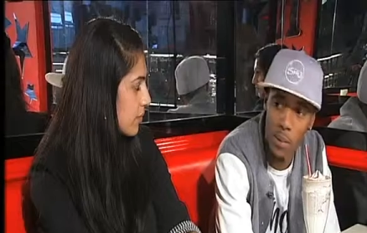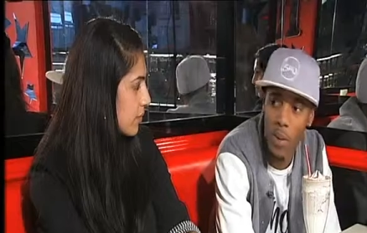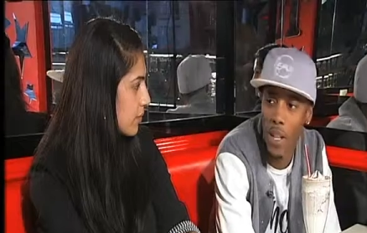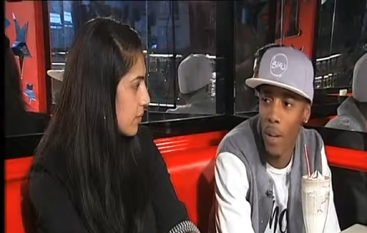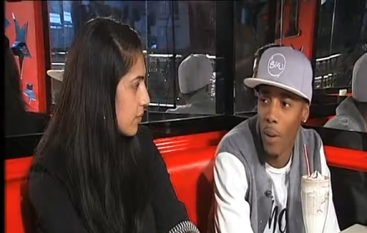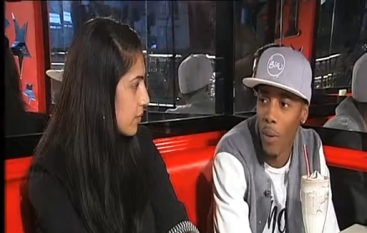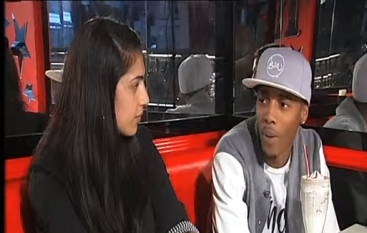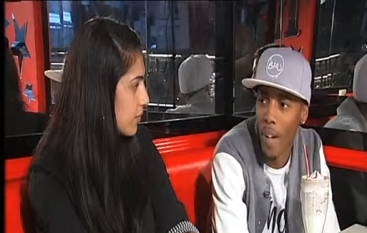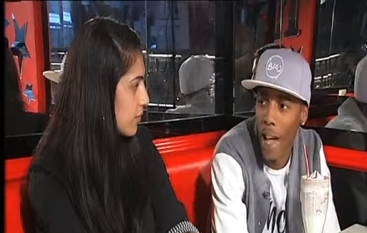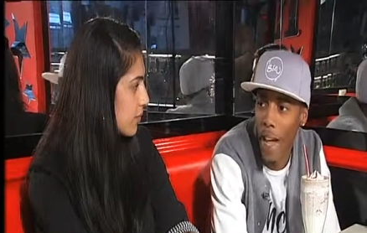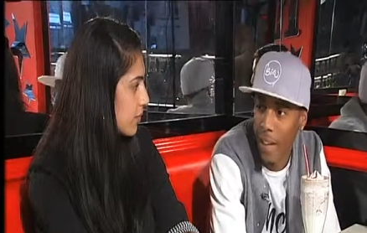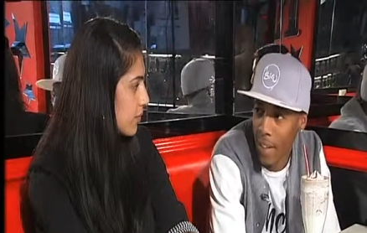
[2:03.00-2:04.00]
Speaker 1: spread a little
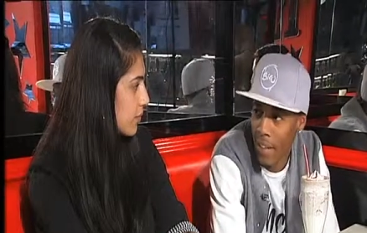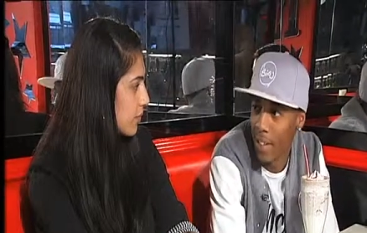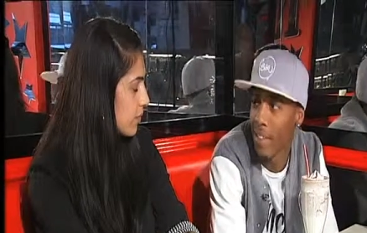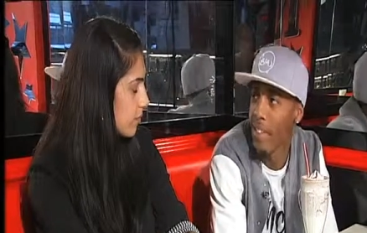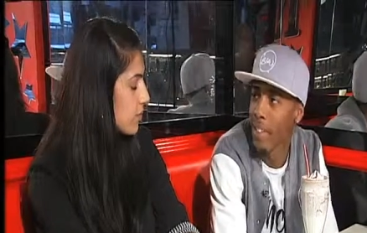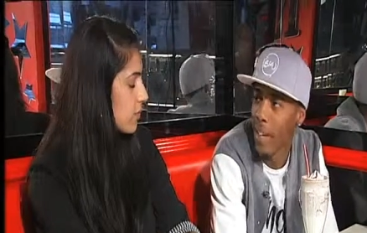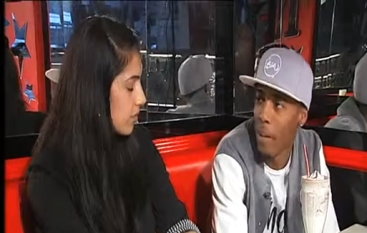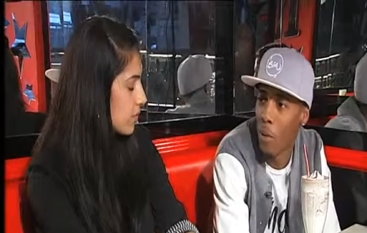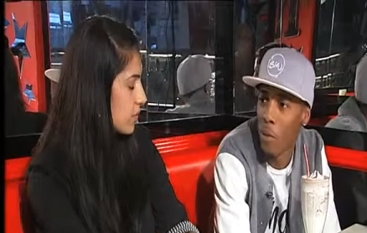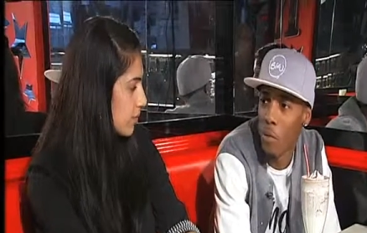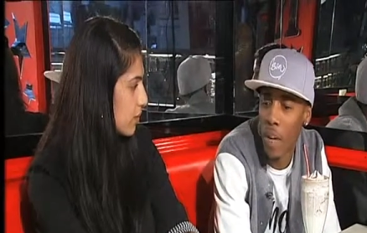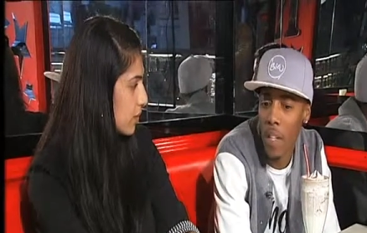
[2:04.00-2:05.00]
light and mm. get a hmm.
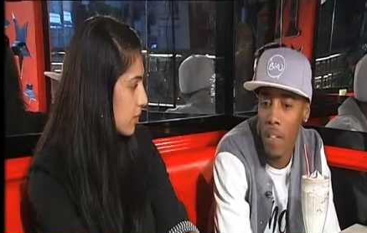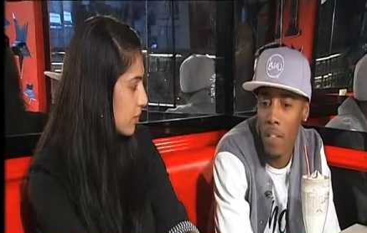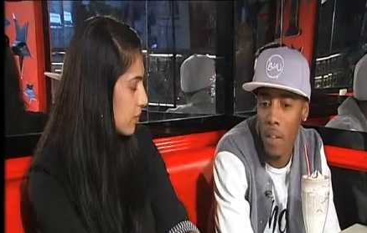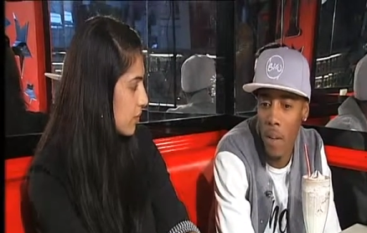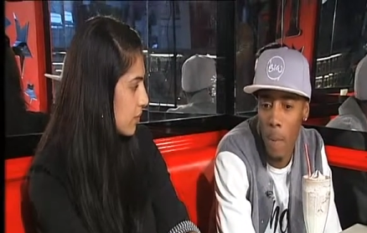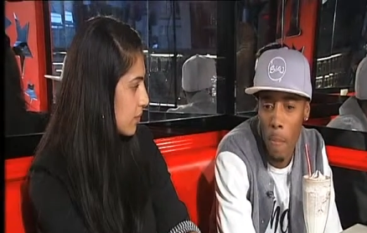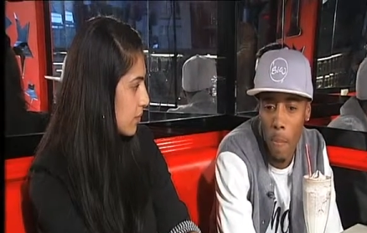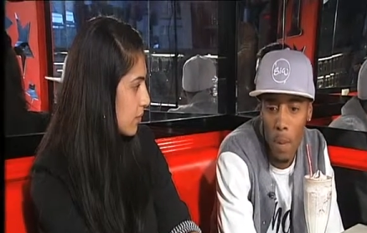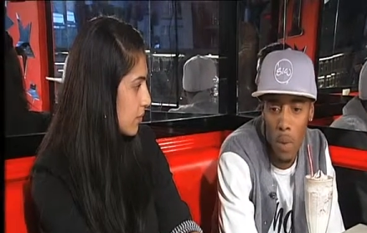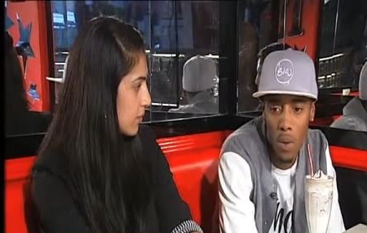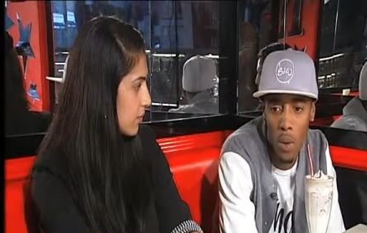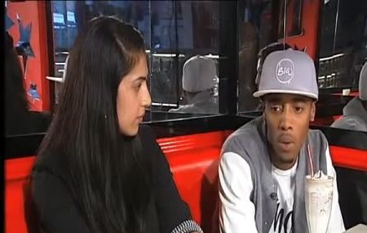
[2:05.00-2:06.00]
little face.
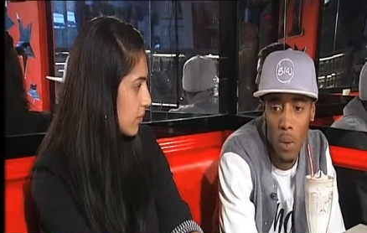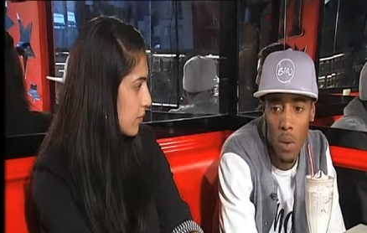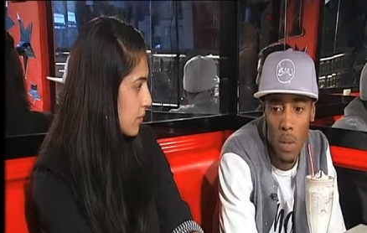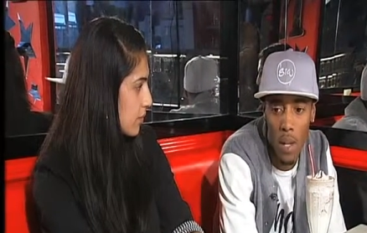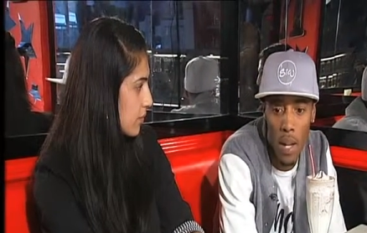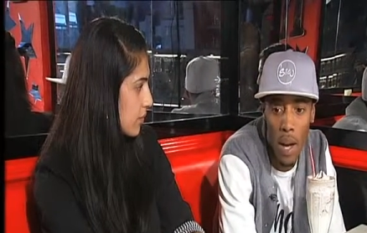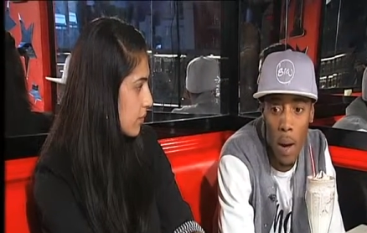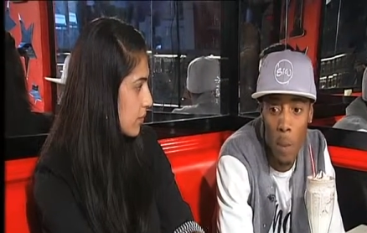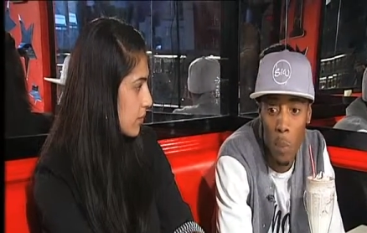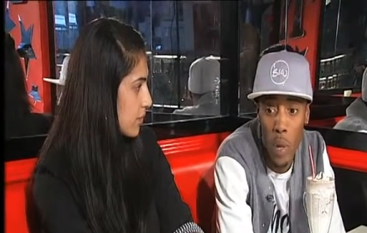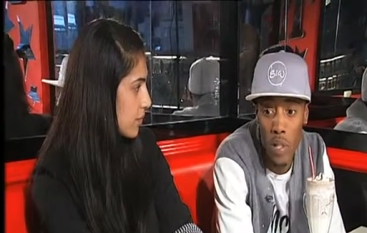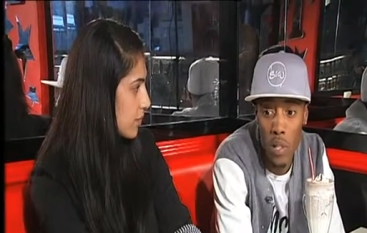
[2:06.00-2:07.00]
So yeah, I,
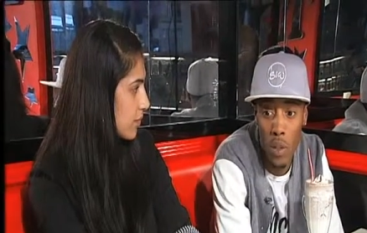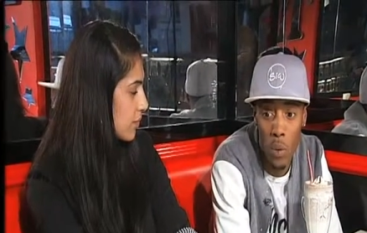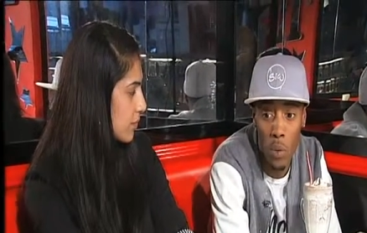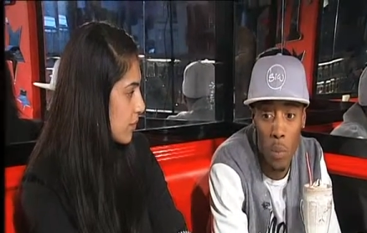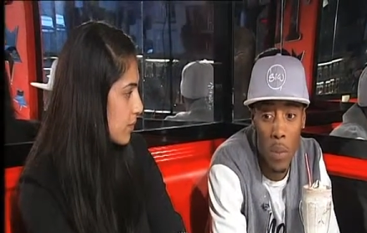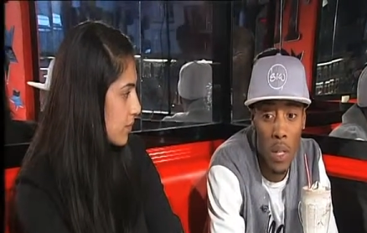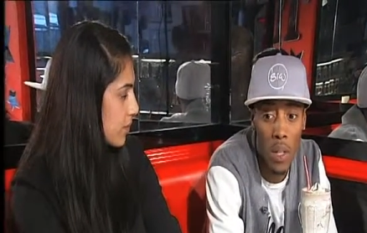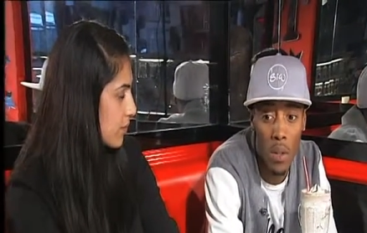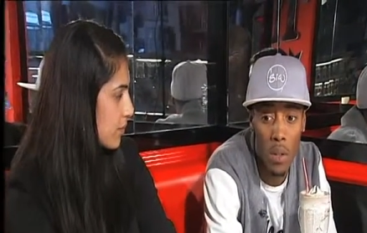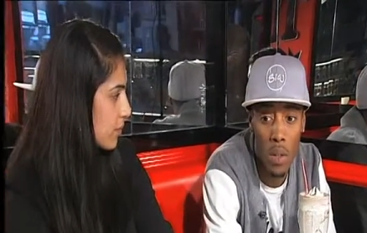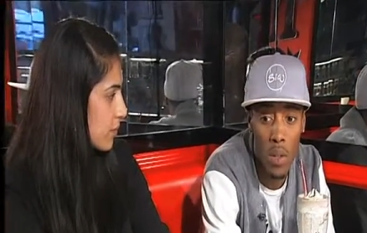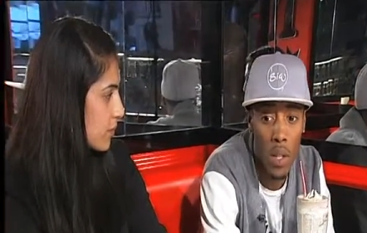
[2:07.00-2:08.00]
basically it was
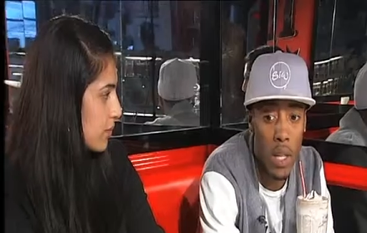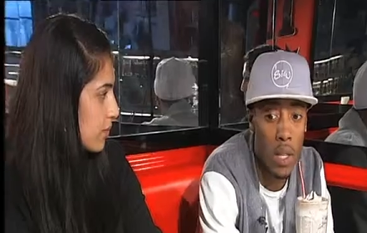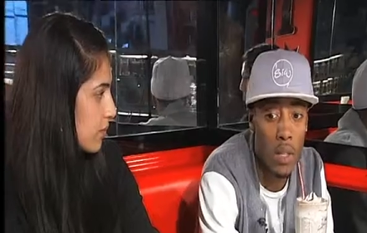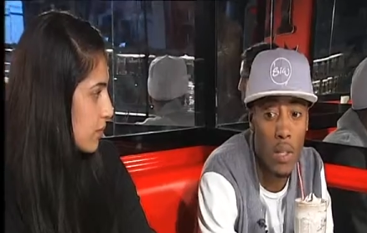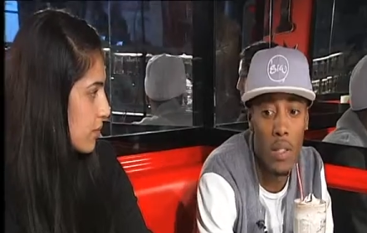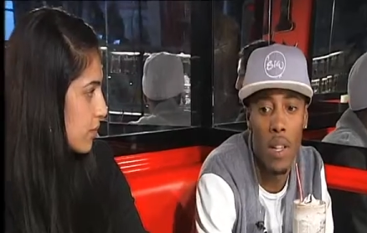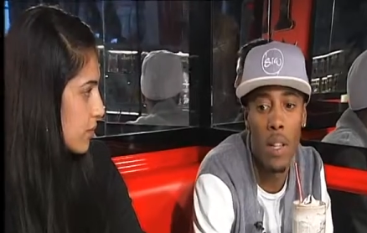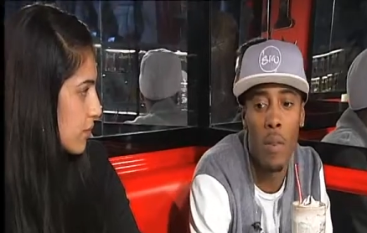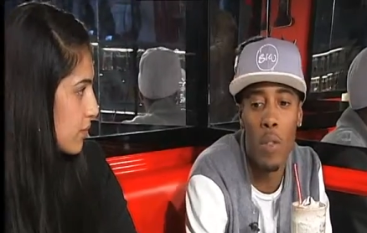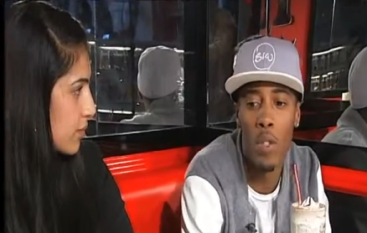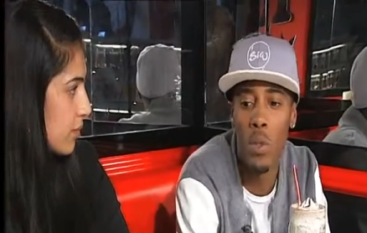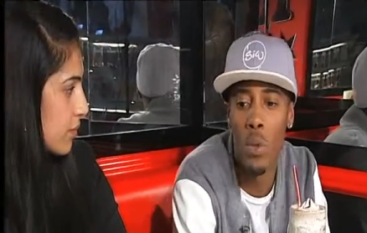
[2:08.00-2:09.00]
me against
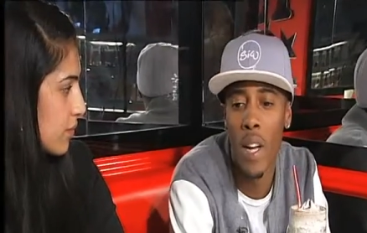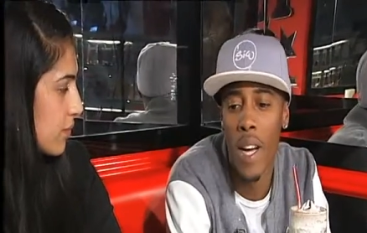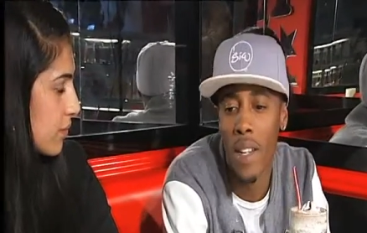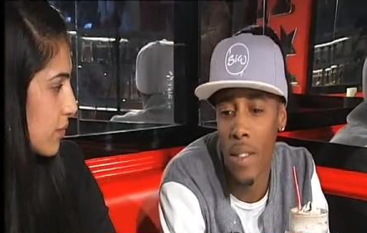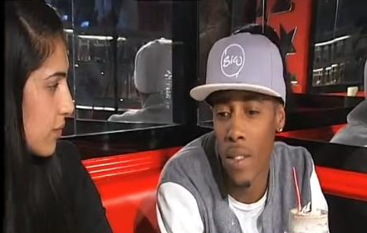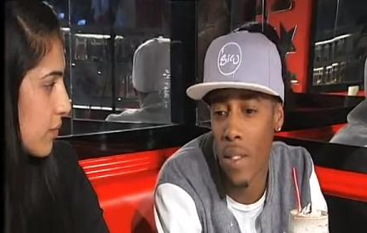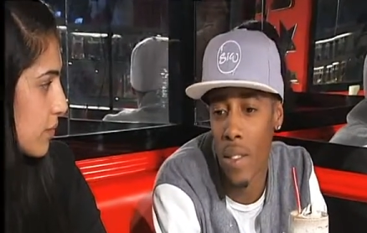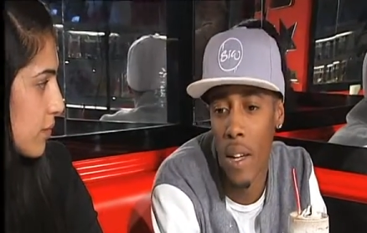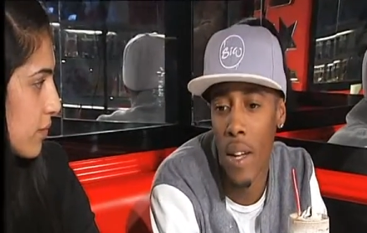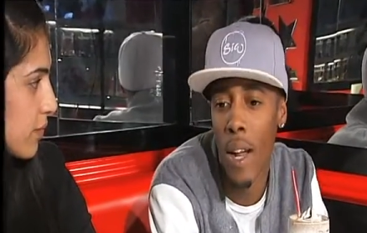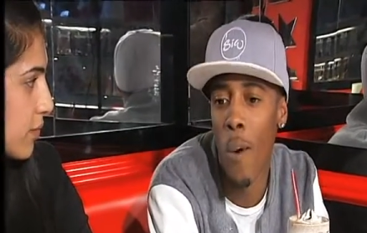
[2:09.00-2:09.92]
another two guys and